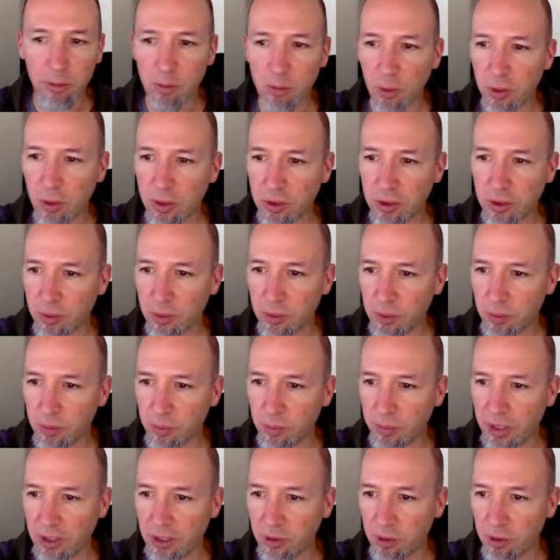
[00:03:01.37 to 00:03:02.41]
going to
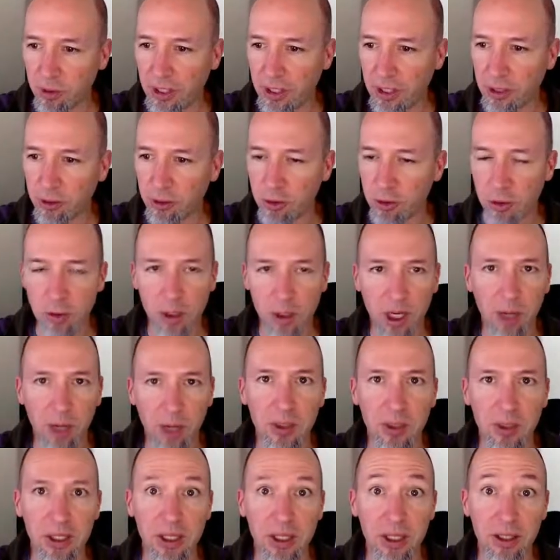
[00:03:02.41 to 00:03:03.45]
make sure layer 2
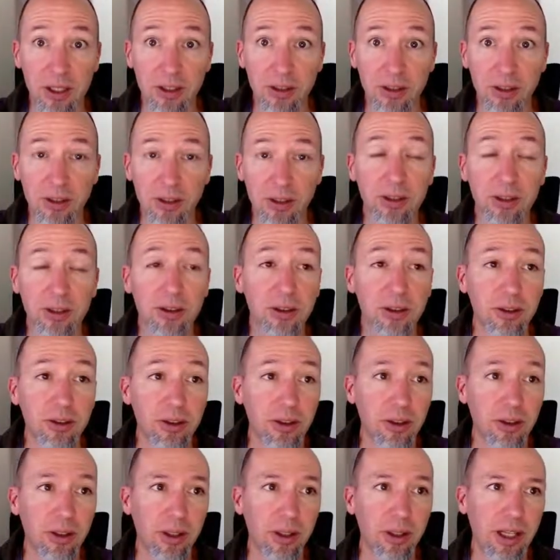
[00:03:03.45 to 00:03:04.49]
copy is
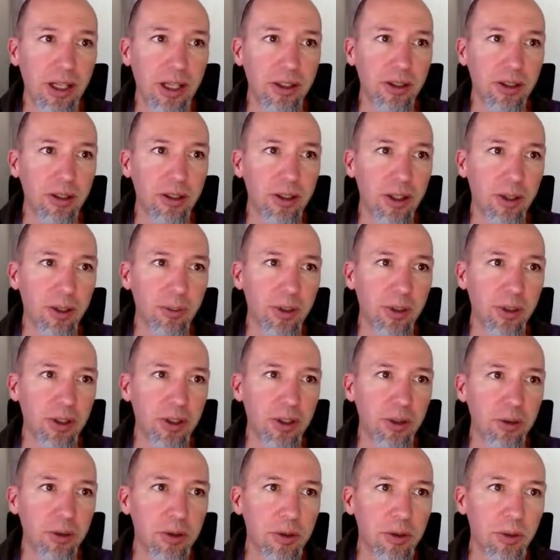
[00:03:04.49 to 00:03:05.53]
selected. And I'm going to
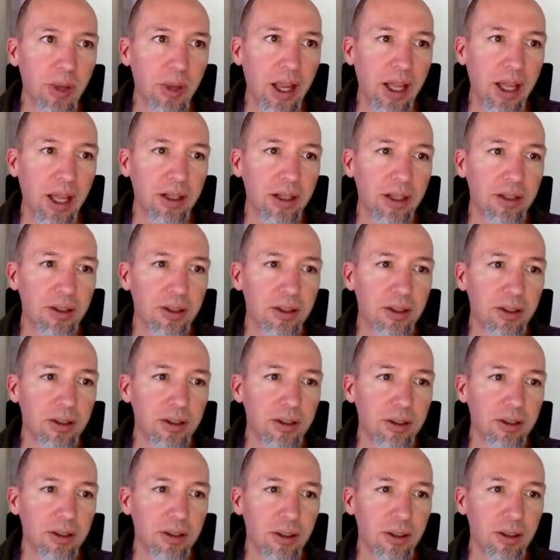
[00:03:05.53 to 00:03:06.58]
go to Edit,
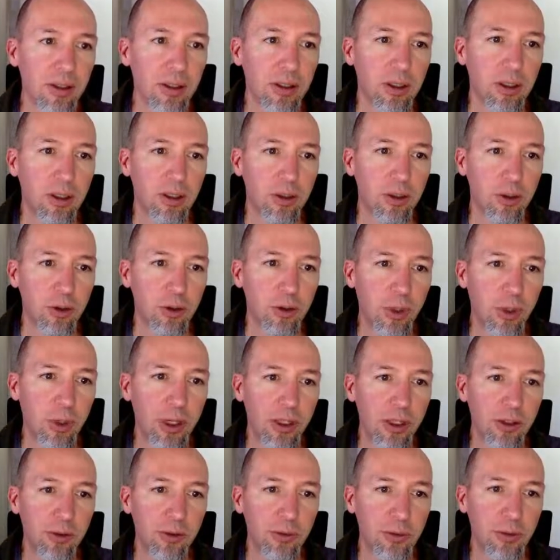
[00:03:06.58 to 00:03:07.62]

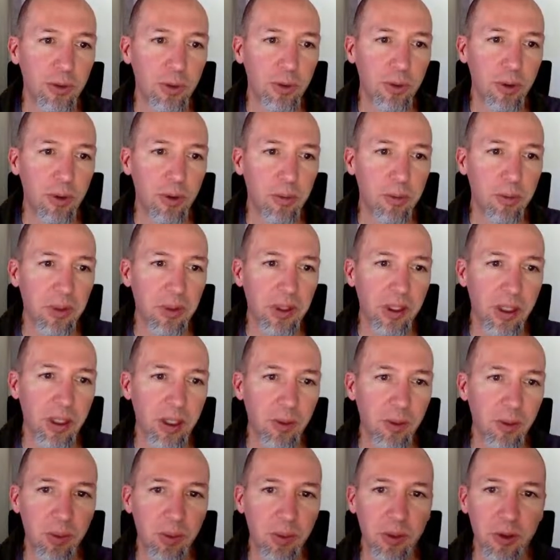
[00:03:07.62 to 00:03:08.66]
Transform,
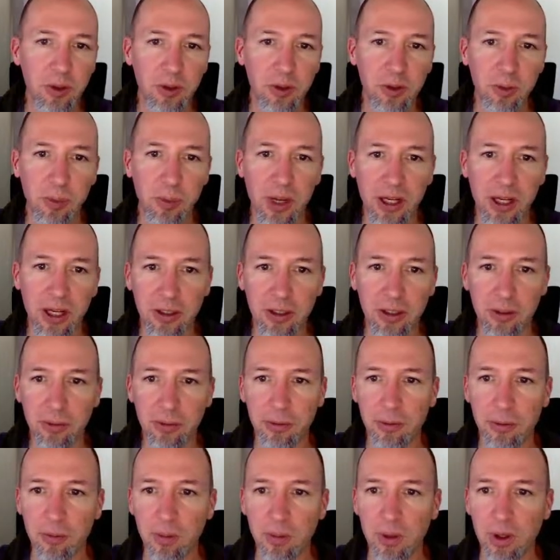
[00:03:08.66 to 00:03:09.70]
and Perspective.
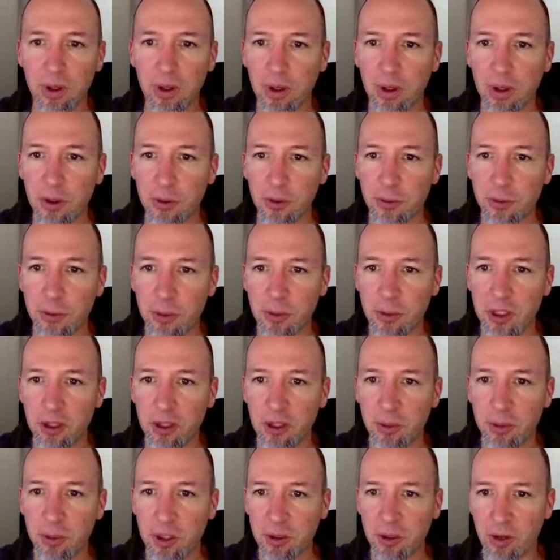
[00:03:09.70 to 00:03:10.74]
From here
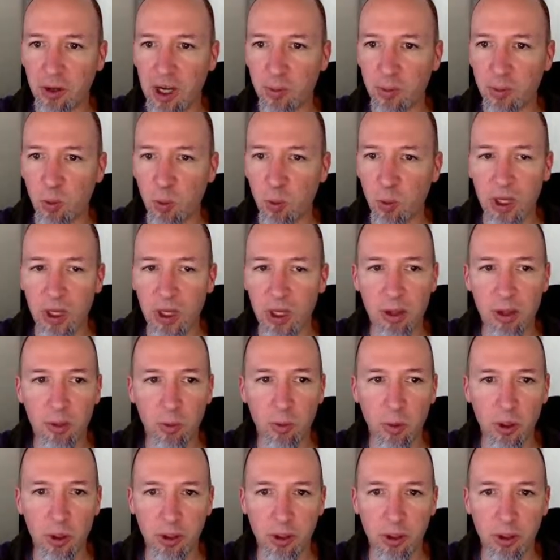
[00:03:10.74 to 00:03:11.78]
I'm going to grab either
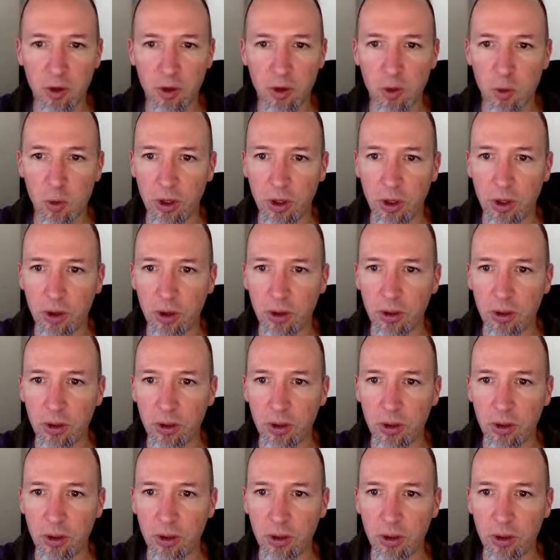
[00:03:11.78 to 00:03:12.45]
one of the corner